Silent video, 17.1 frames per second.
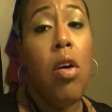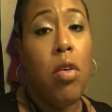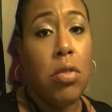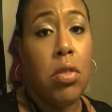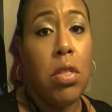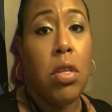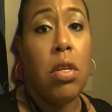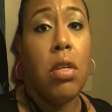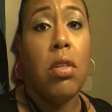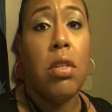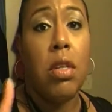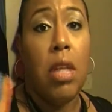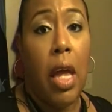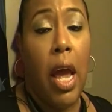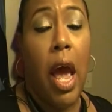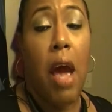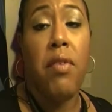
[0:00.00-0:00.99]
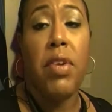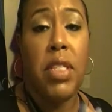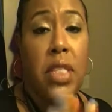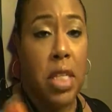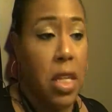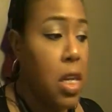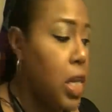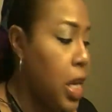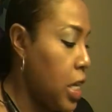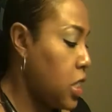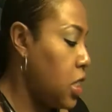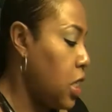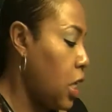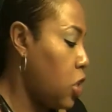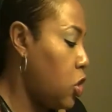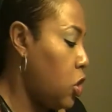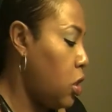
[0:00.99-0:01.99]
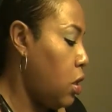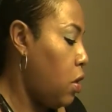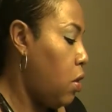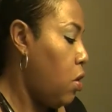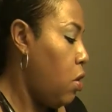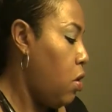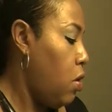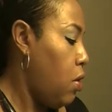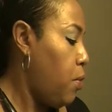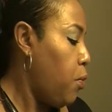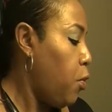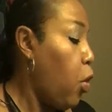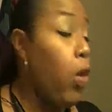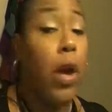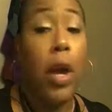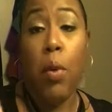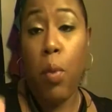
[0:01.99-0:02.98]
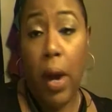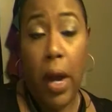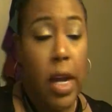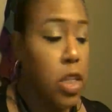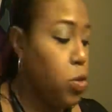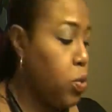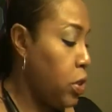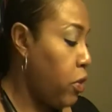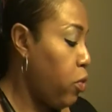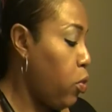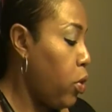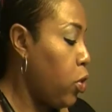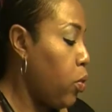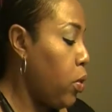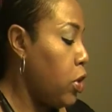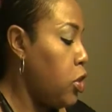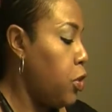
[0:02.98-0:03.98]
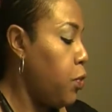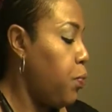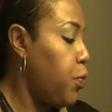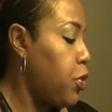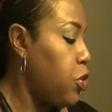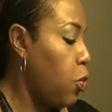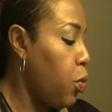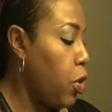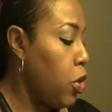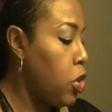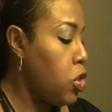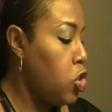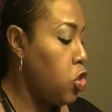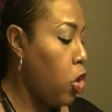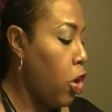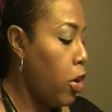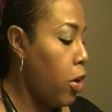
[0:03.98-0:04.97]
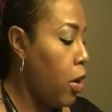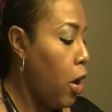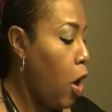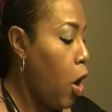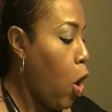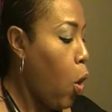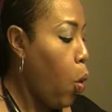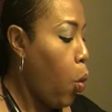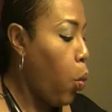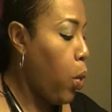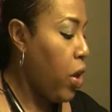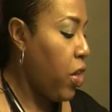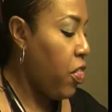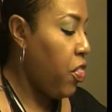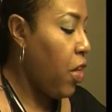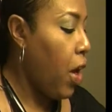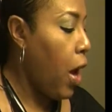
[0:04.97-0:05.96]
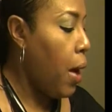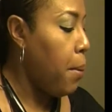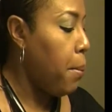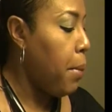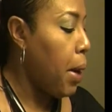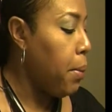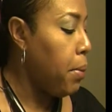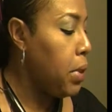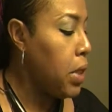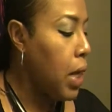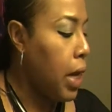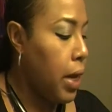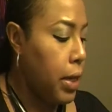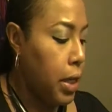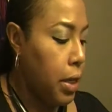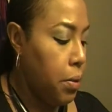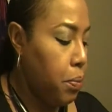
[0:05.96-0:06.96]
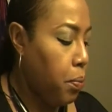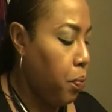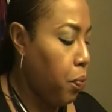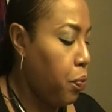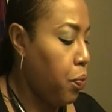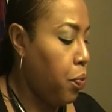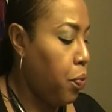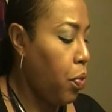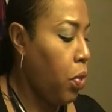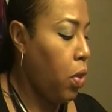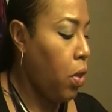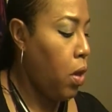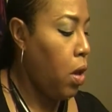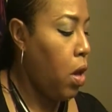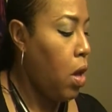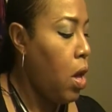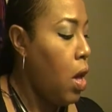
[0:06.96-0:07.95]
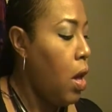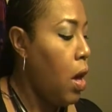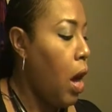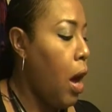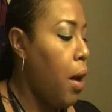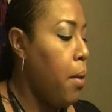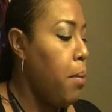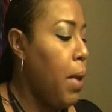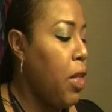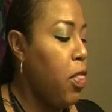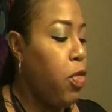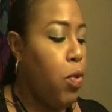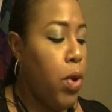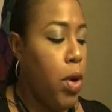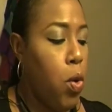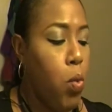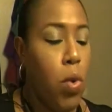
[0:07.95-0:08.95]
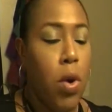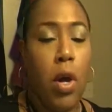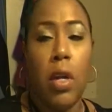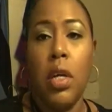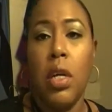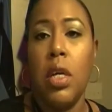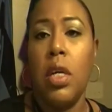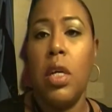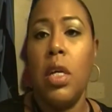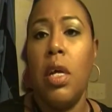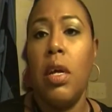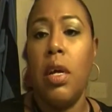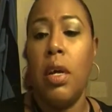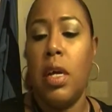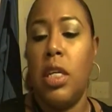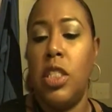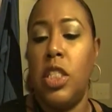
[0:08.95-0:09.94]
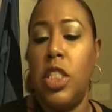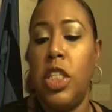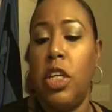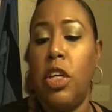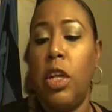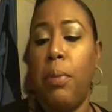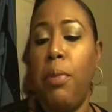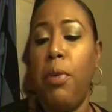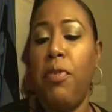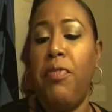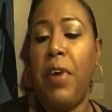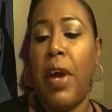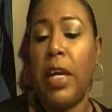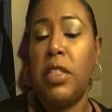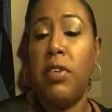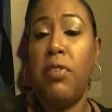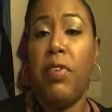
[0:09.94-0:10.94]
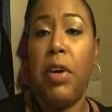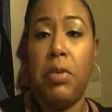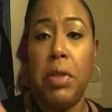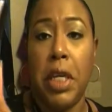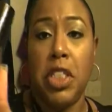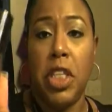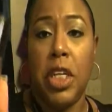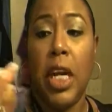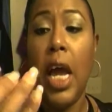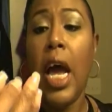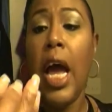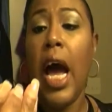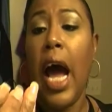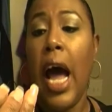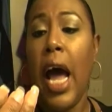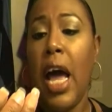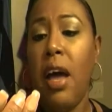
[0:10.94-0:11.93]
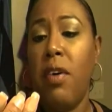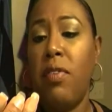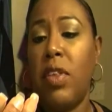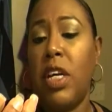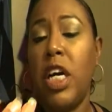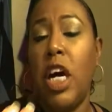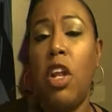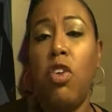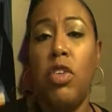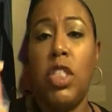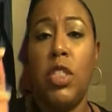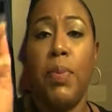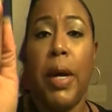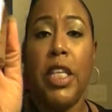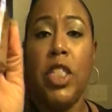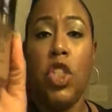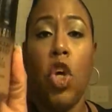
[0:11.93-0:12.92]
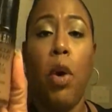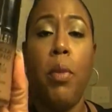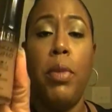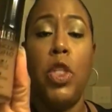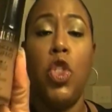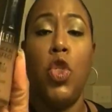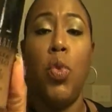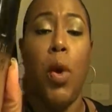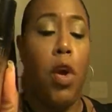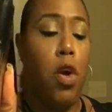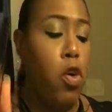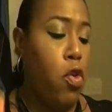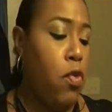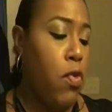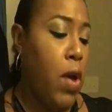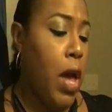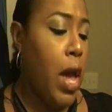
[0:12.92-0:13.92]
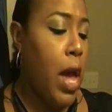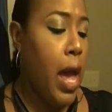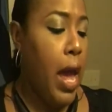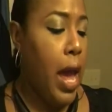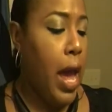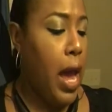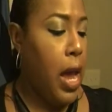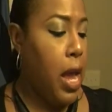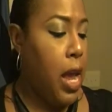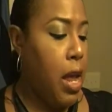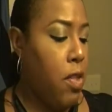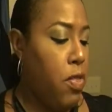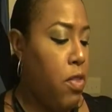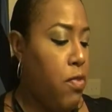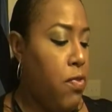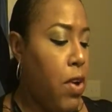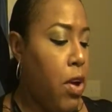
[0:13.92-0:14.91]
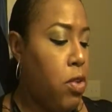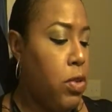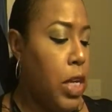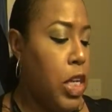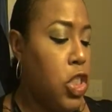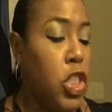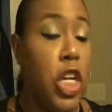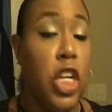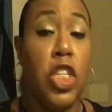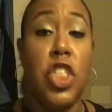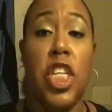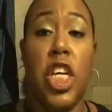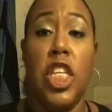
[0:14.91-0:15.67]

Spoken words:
Ulta. They have it. It's in the NYX section, or NYX, whichever one you want to do. So we're going to start with my Milani, my 3-in-1 Conceal and Perfect foundation. I have the color in Spiced Almond 12 and the foundation in